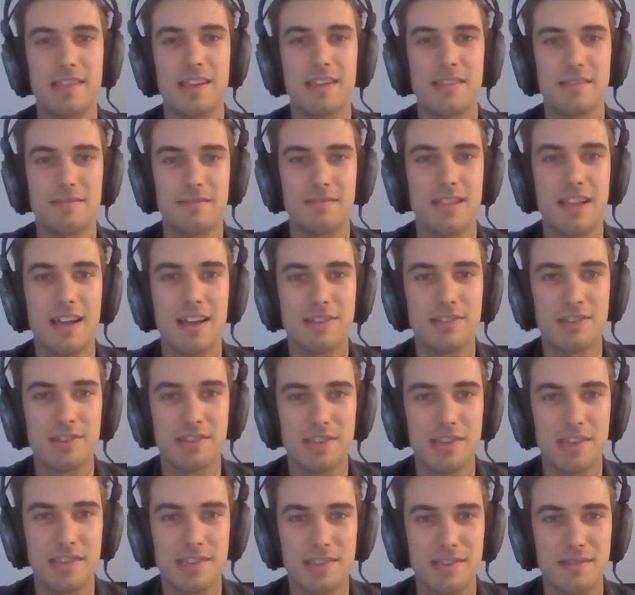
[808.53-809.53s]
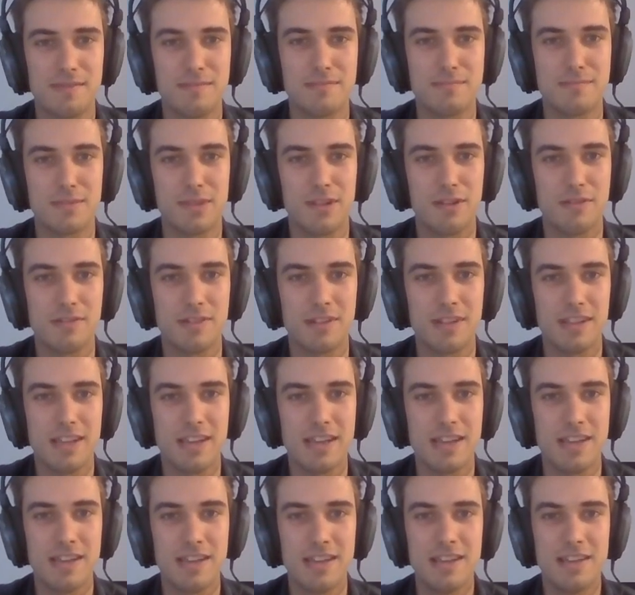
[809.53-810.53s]
that larger system
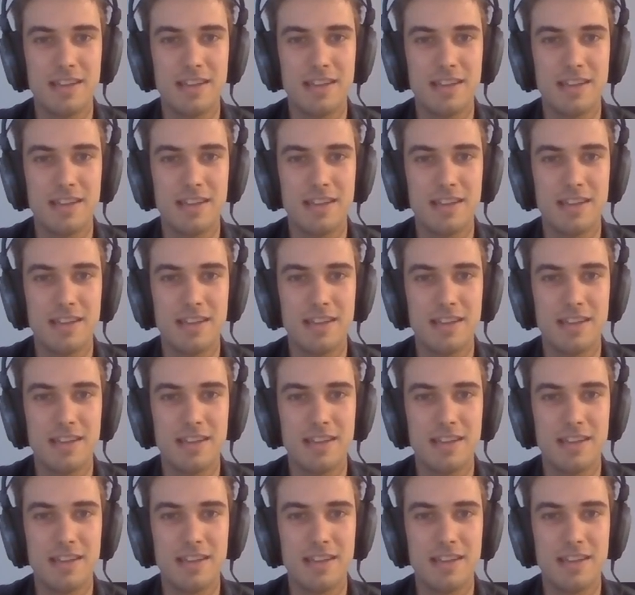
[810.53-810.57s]
locally,